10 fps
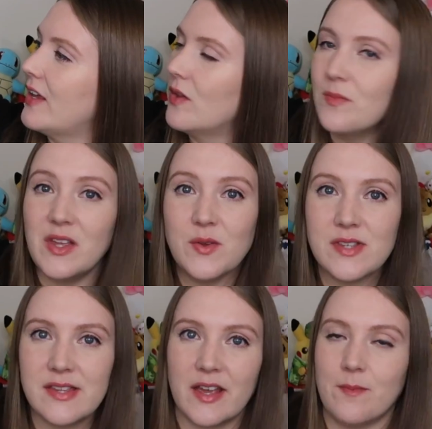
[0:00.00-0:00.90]
It can be
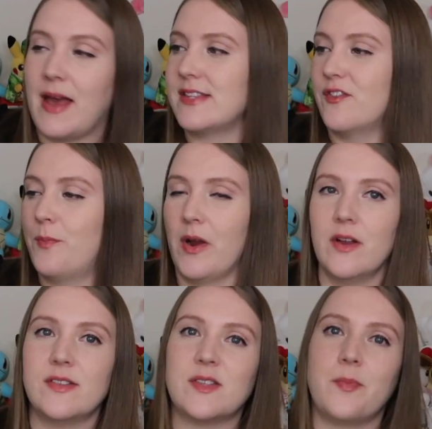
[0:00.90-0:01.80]
used as like a massive
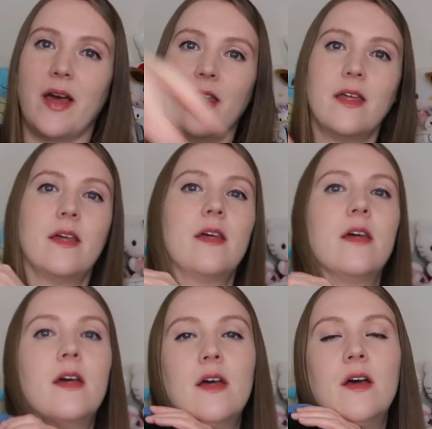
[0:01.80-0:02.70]
purse, but
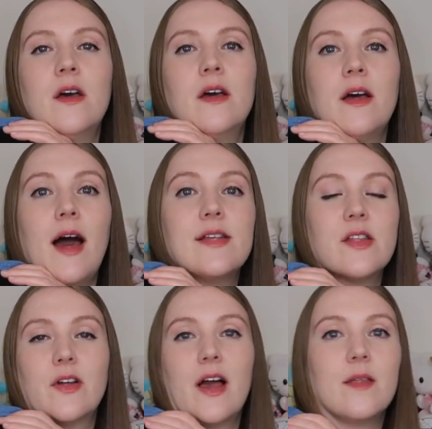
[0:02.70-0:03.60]
how does
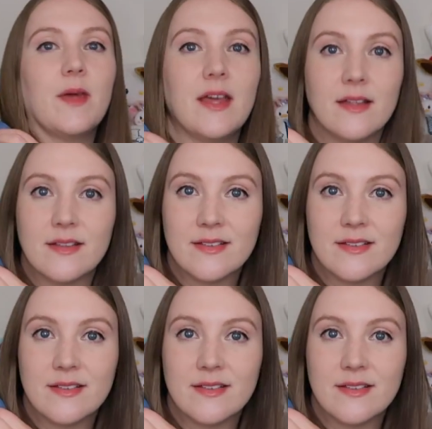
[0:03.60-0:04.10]
it look on me?